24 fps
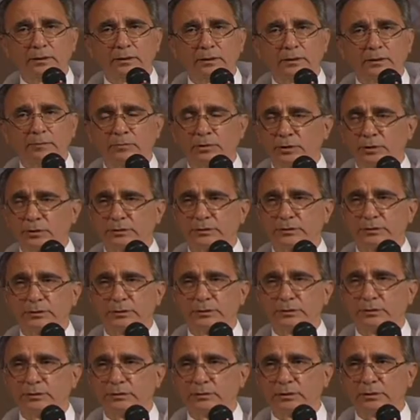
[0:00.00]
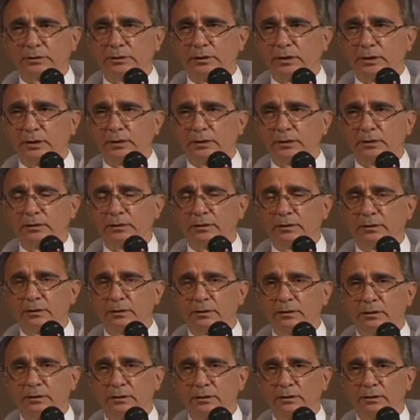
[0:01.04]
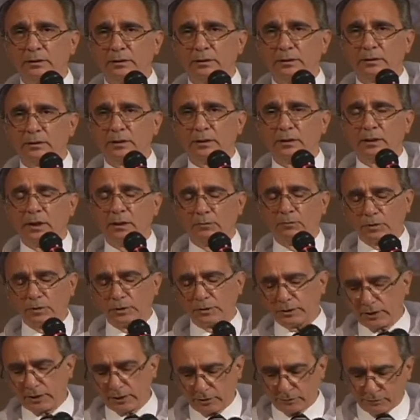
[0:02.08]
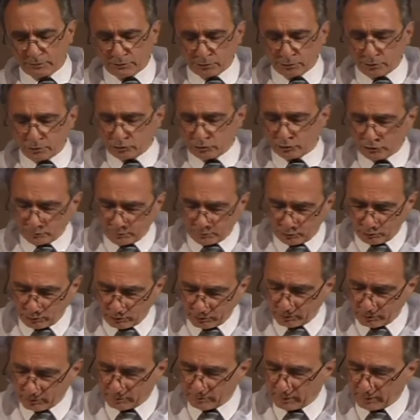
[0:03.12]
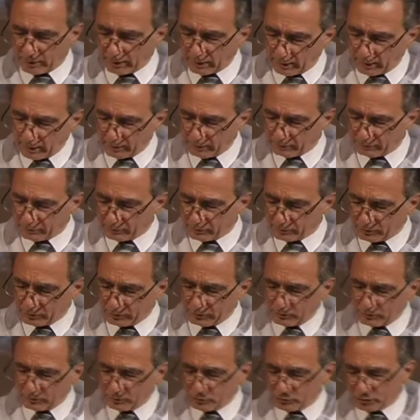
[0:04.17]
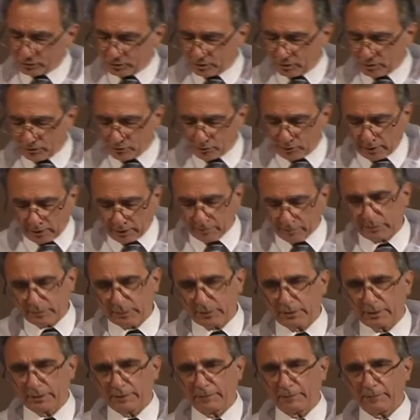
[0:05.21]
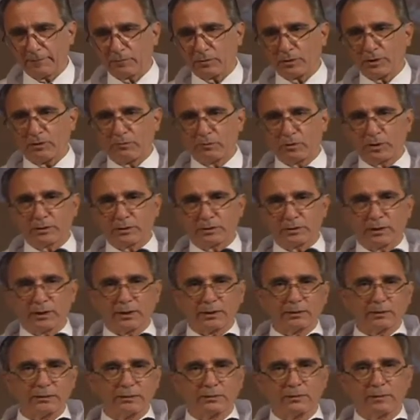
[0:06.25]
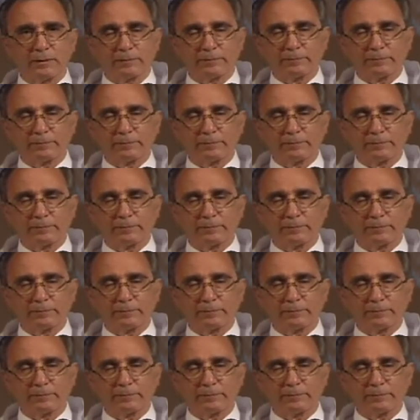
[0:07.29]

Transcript: I'm going to seize the day. I want to thank you for those you put into my life and th- those around me. I want to thank you.